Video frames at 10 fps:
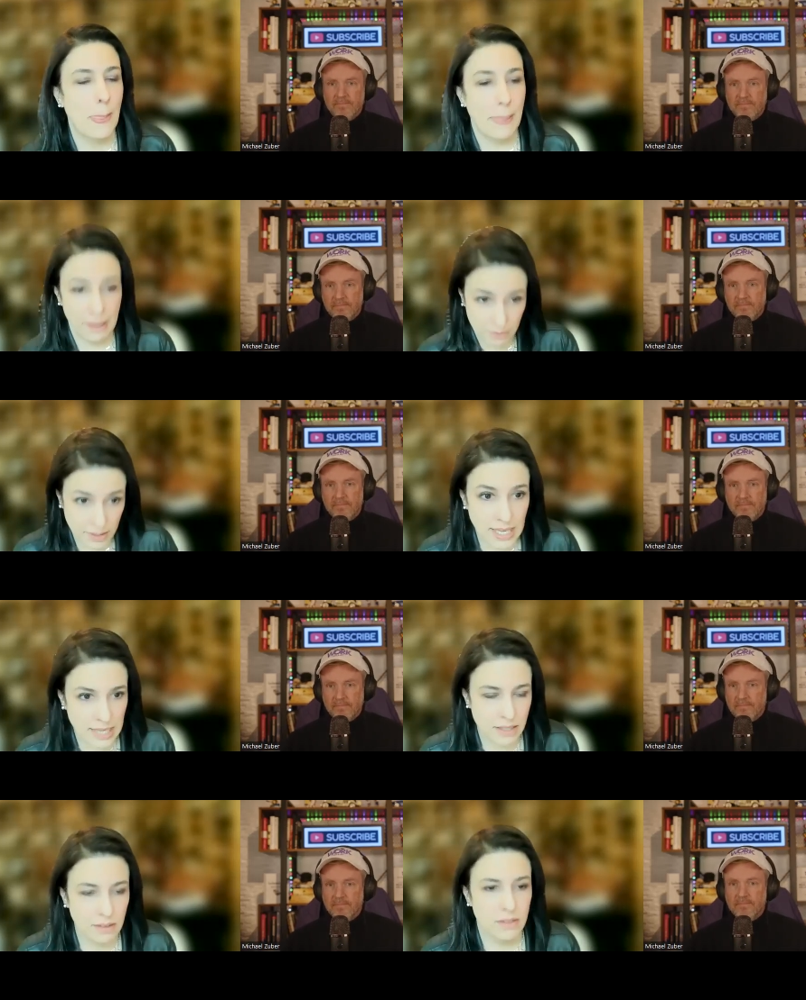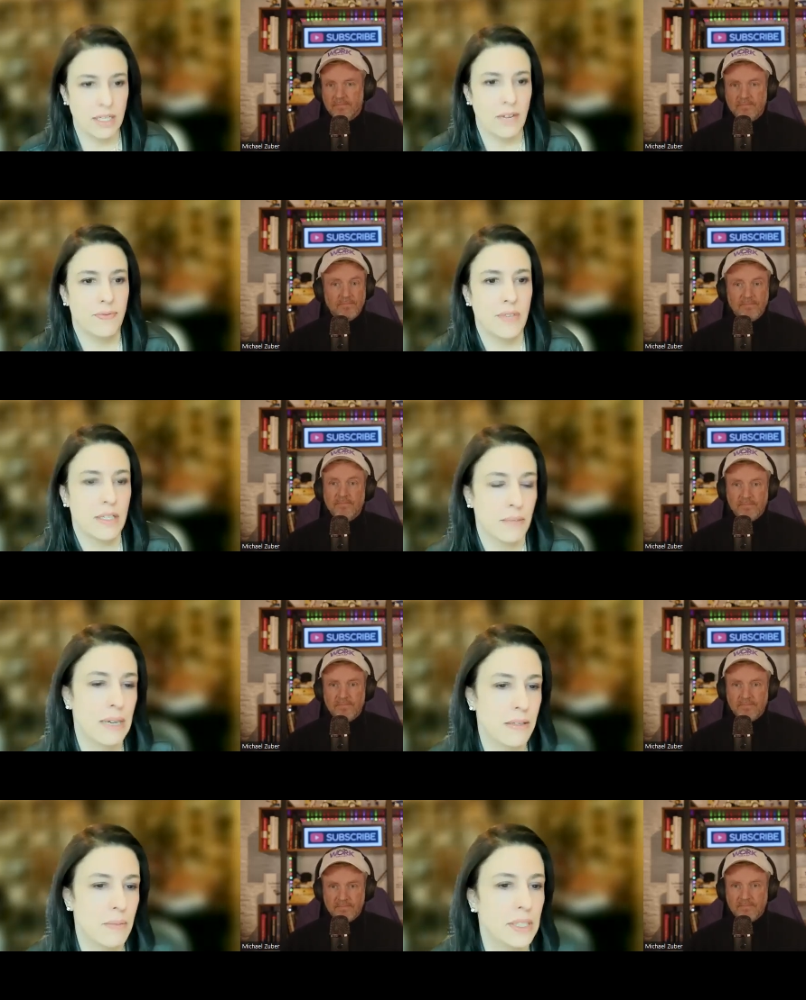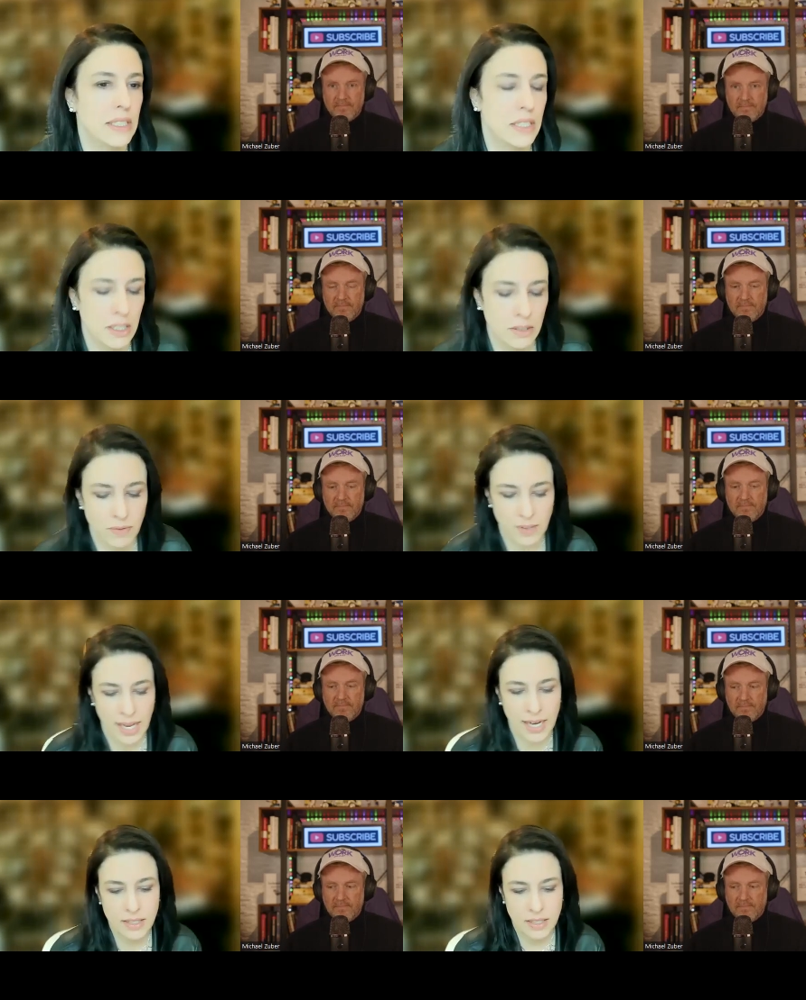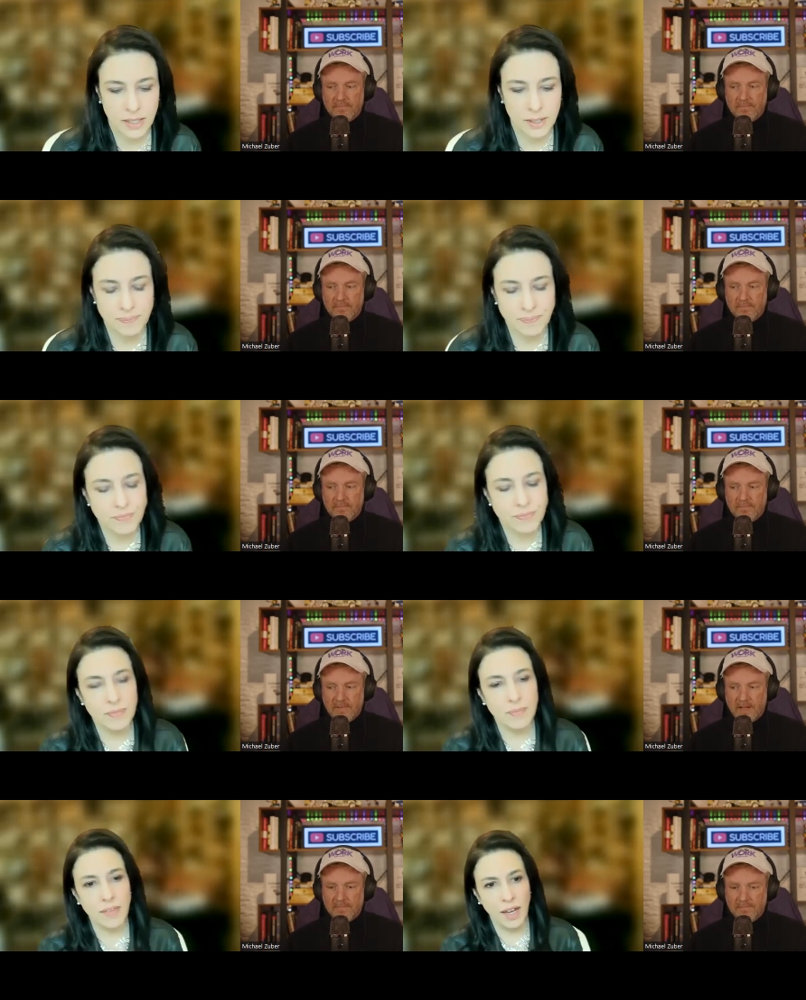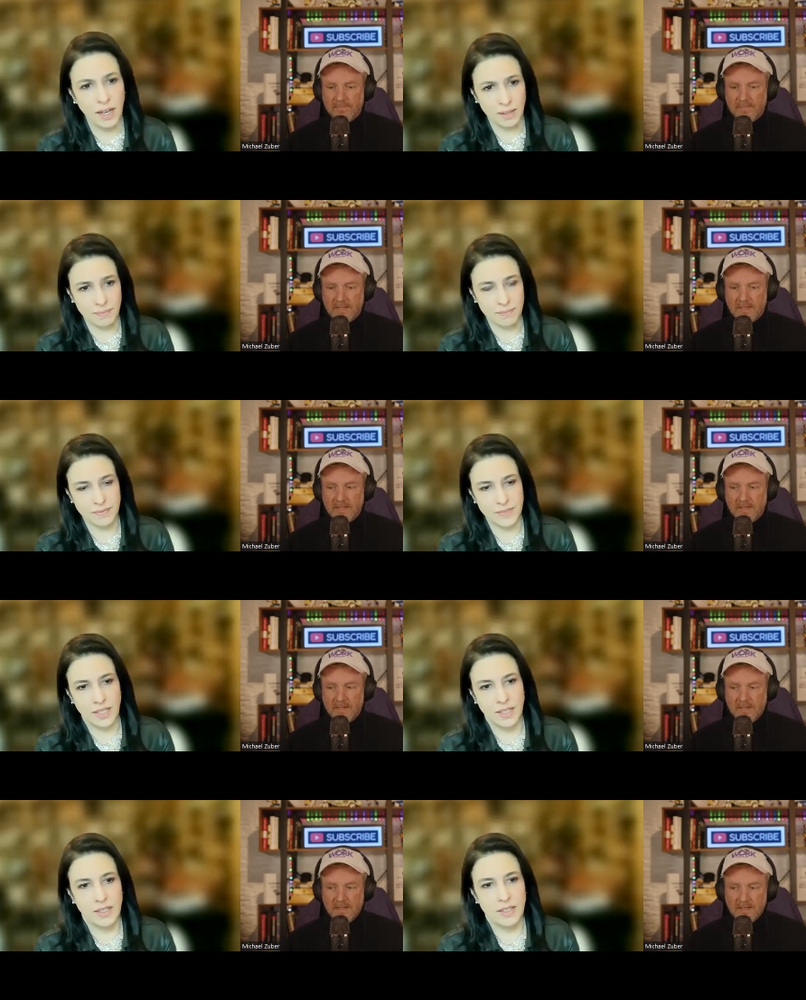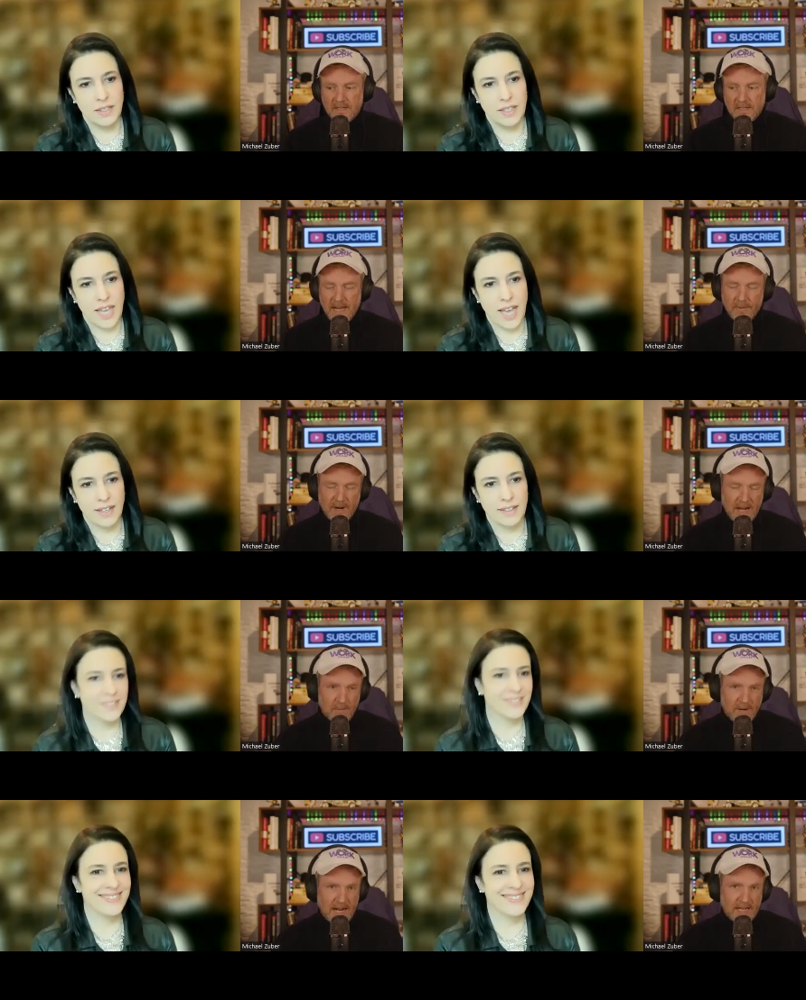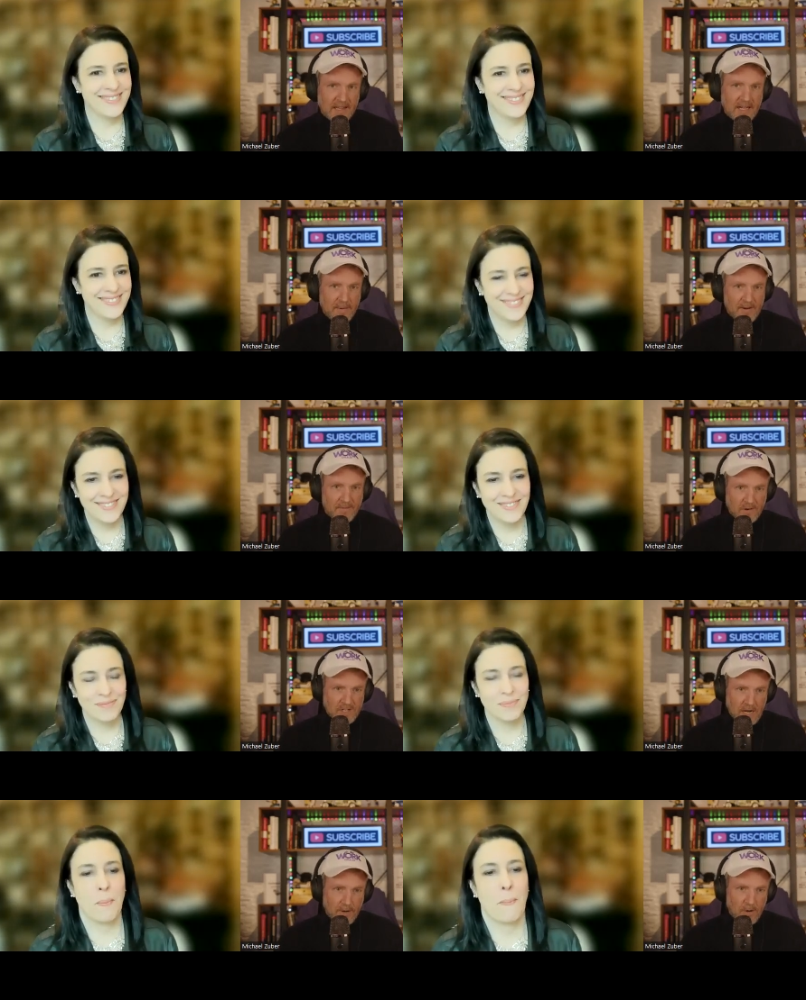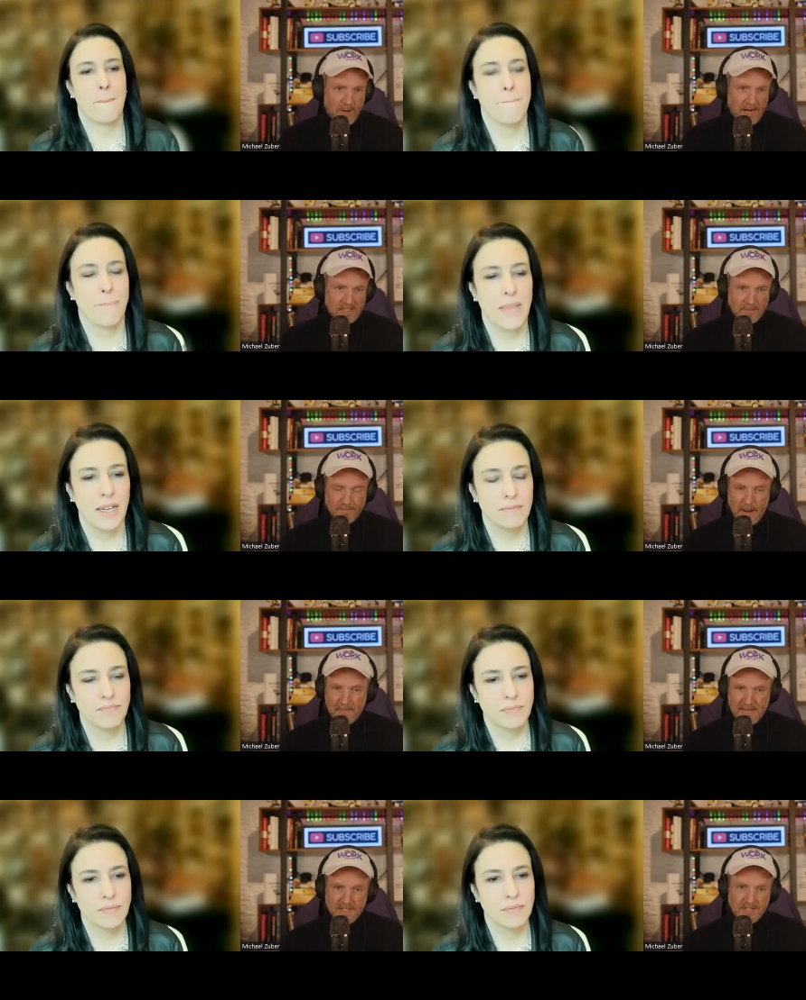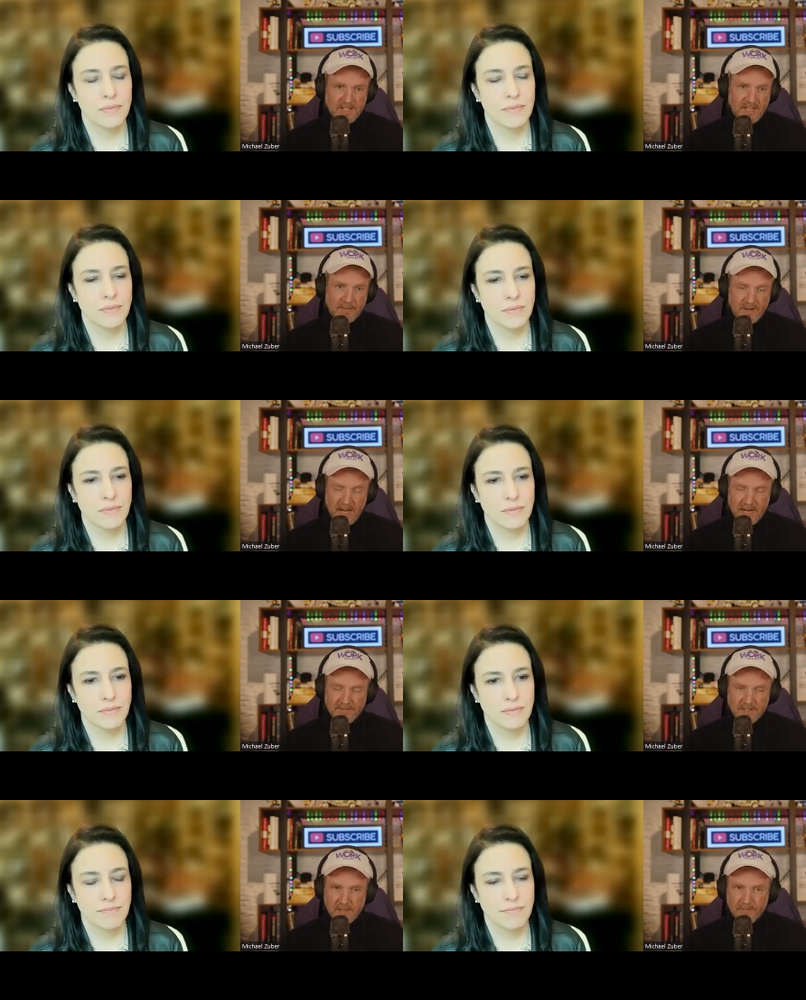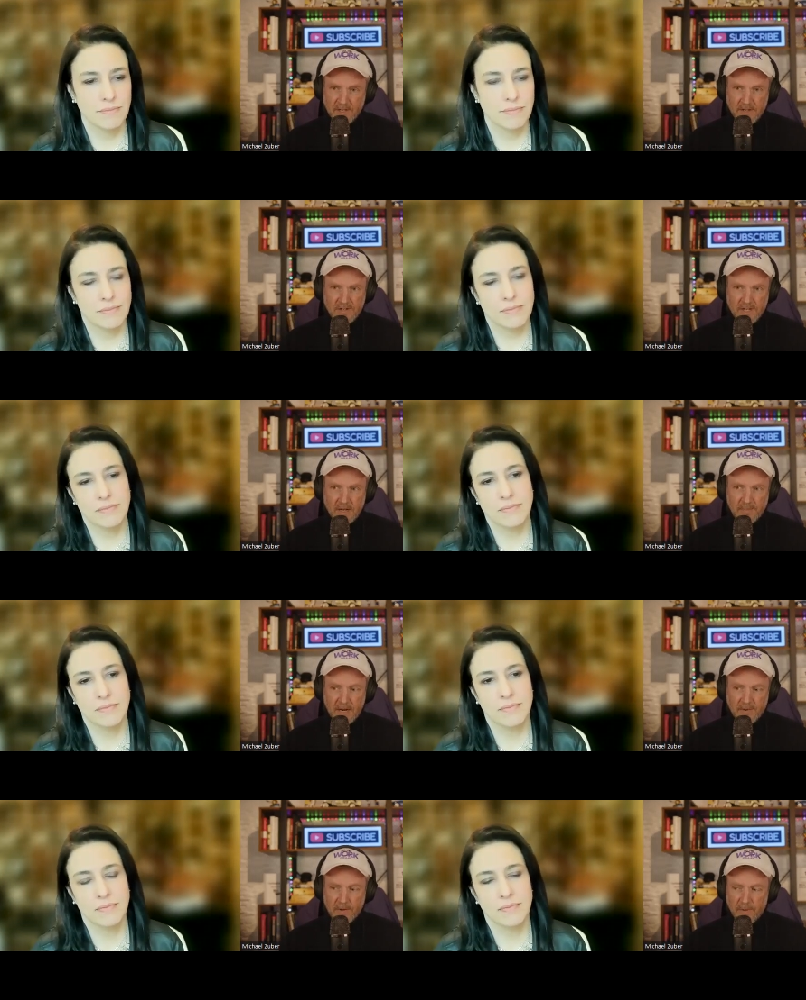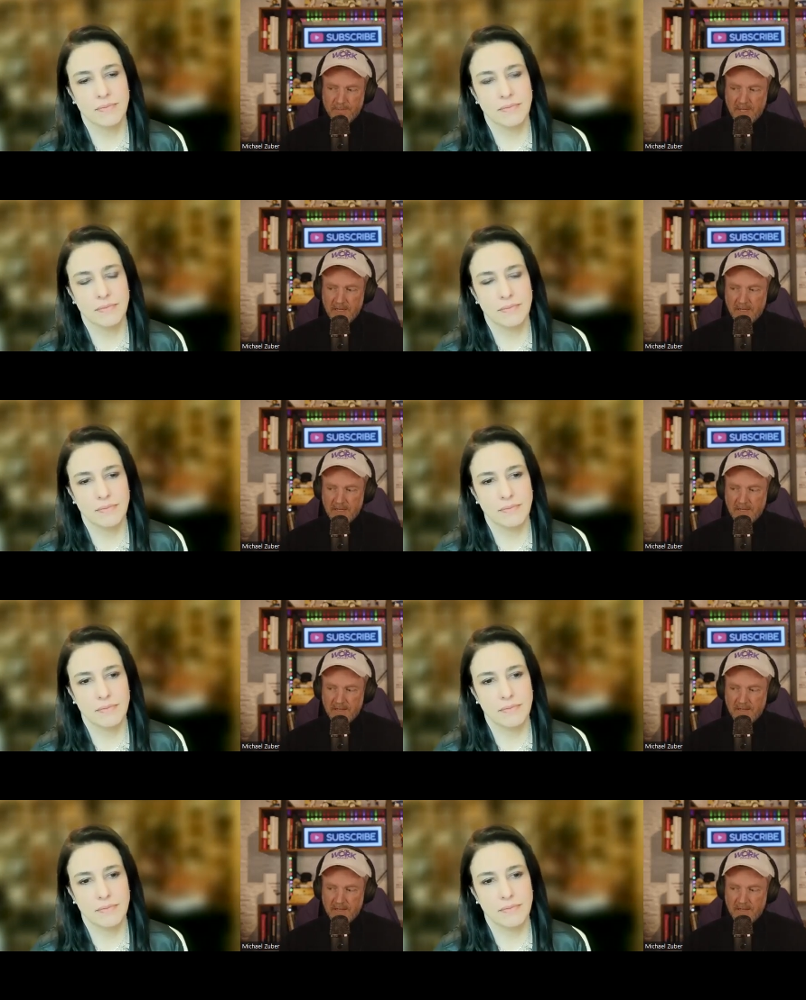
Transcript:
Speaker 1: other things, you know, there's stuff that sometimes people need to do for that. So, yeah. um, yeah.
Speaker 2: Yeah. When I, when I think about first time home buyers, my message to them kind of is something you said, but I want to repeat.